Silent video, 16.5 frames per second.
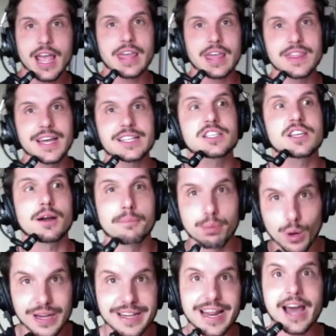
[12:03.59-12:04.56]
And that's going to
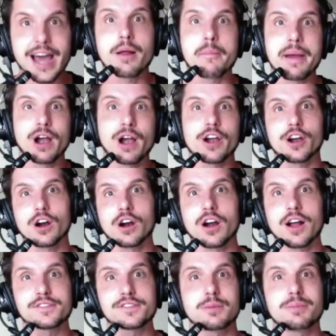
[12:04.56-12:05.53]
bring down a barrier
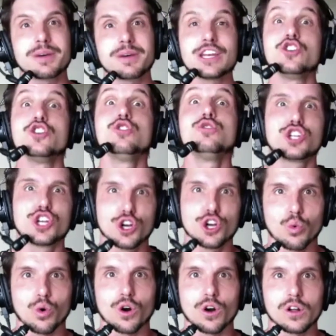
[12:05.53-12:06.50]
of somebody new to your
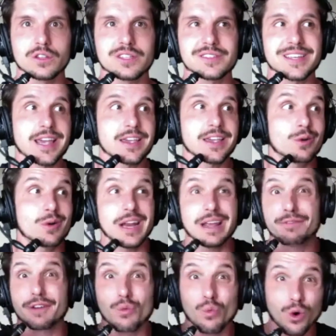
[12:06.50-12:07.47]
world to say, you know what,
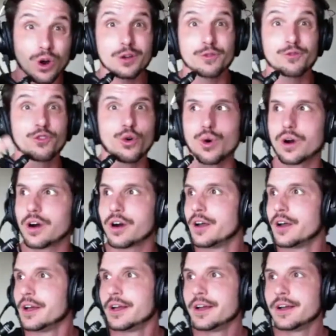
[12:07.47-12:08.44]
if it worked for
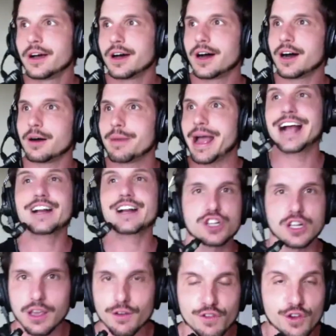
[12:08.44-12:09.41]

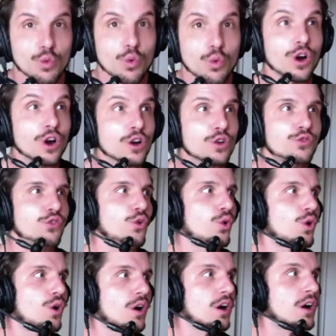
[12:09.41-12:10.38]
Ashley, if it worked
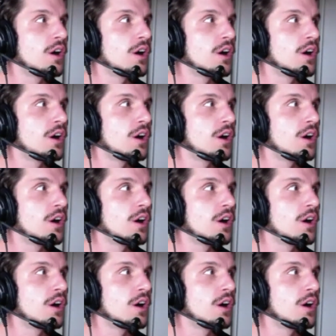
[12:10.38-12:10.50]
for